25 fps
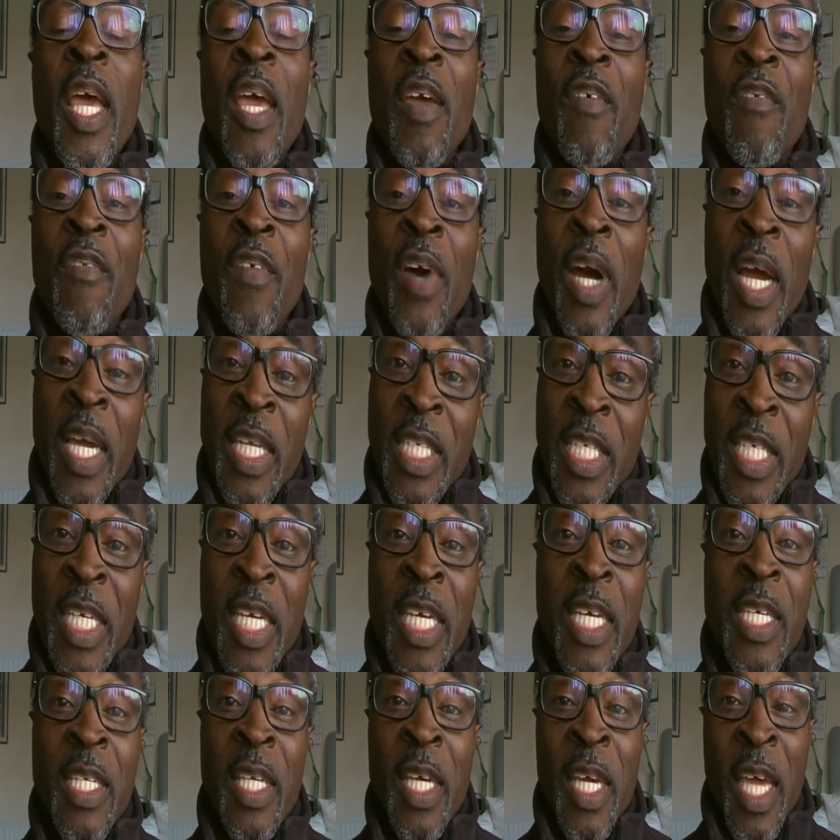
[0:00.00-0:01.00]

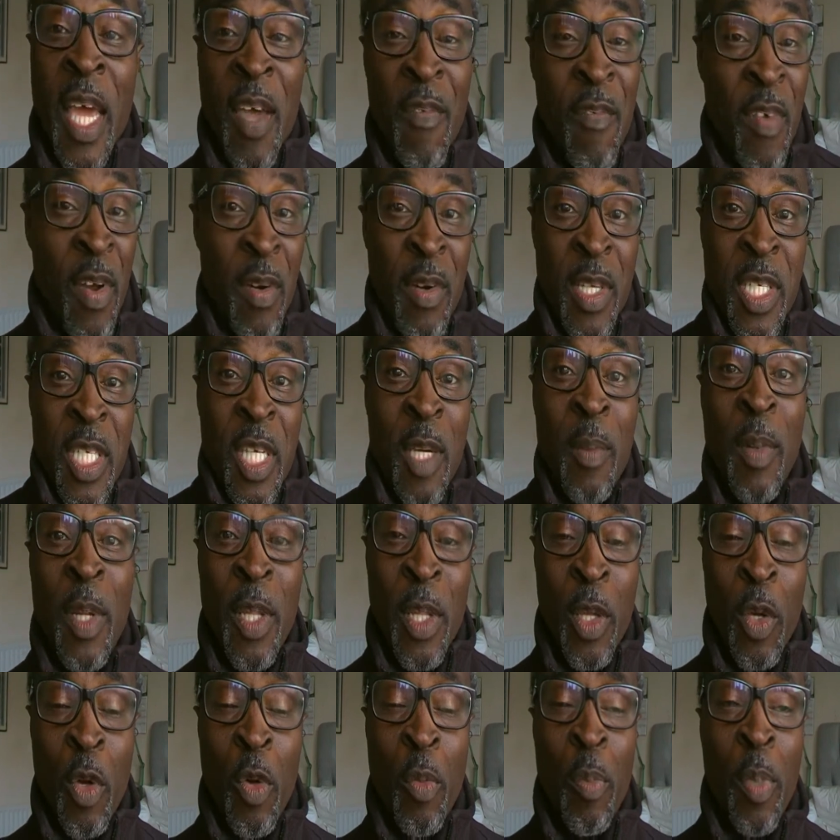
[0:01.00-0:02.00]
Invitees, again, very
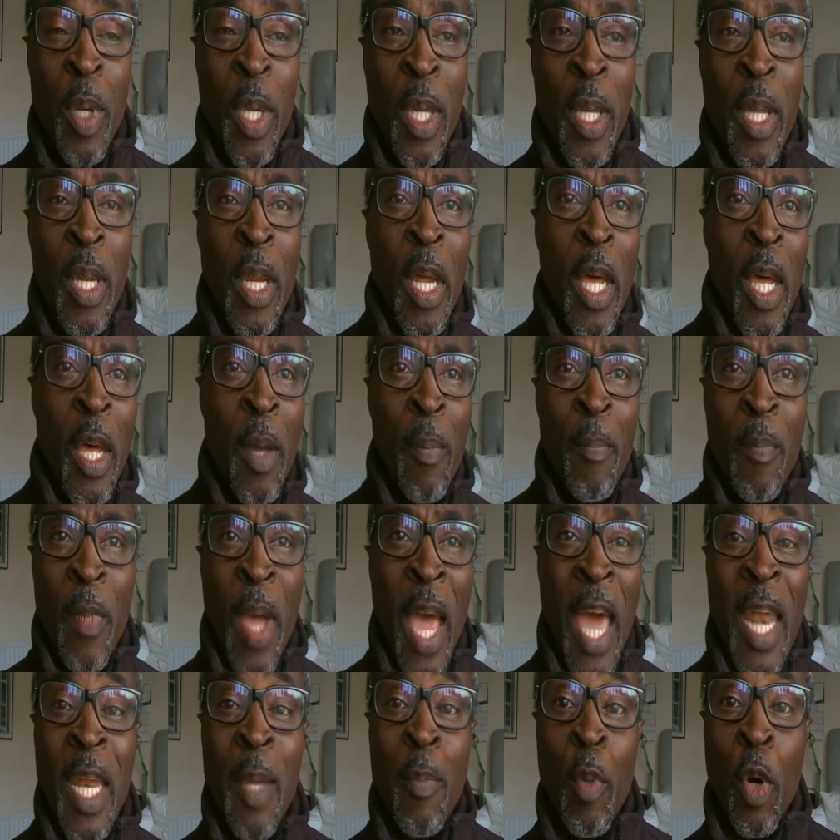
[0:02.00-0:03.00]
similar. They could be
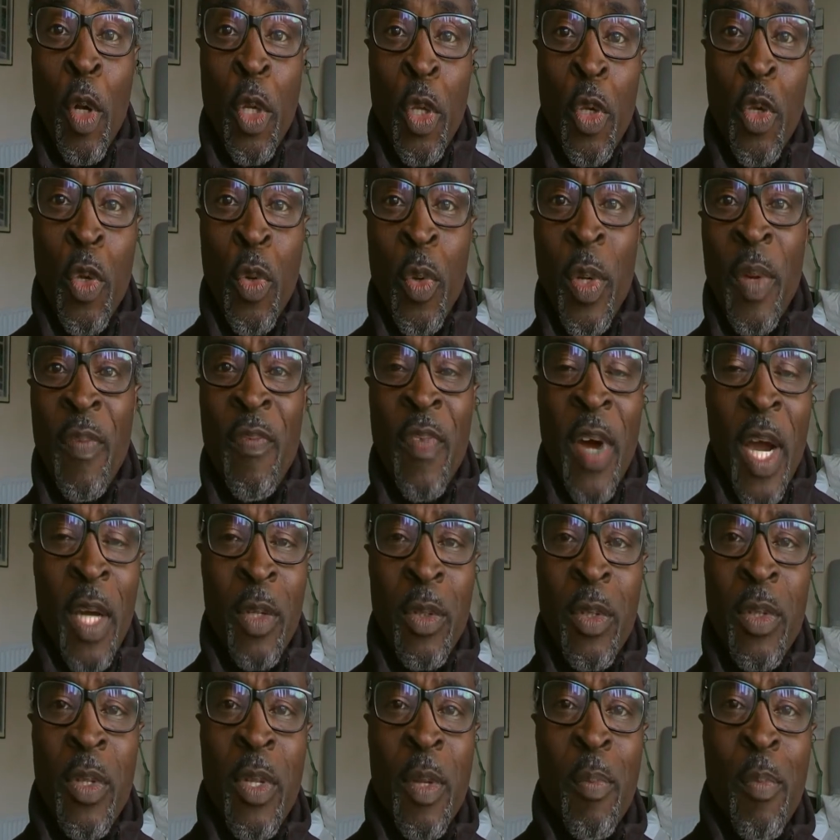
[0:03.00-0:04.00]
anybody who you
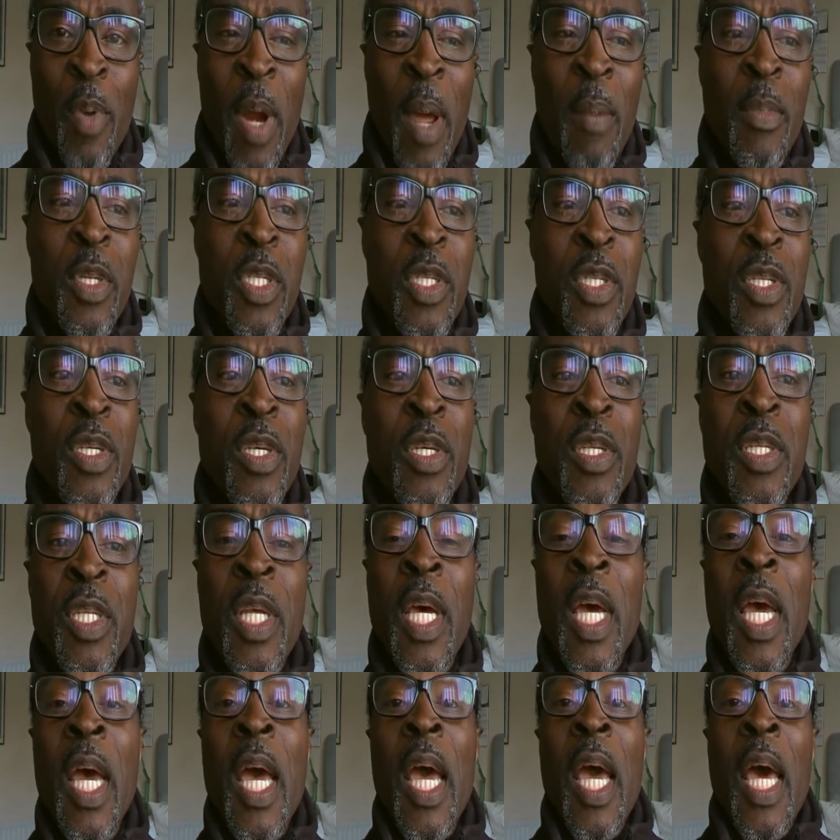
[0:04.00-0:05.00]
invite onto the
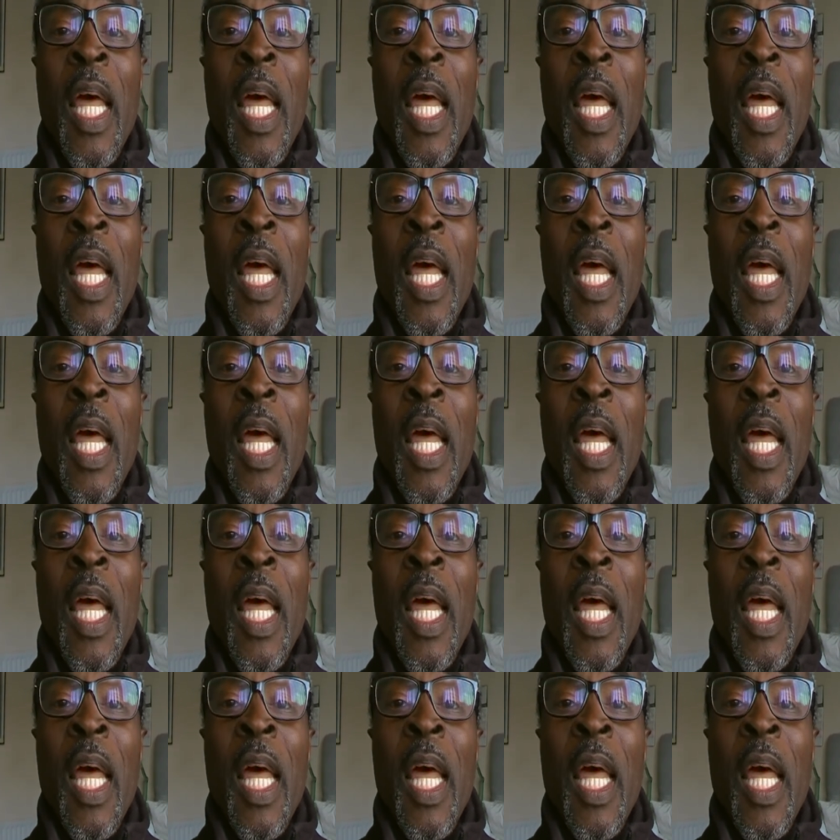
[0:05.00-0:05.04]
premises.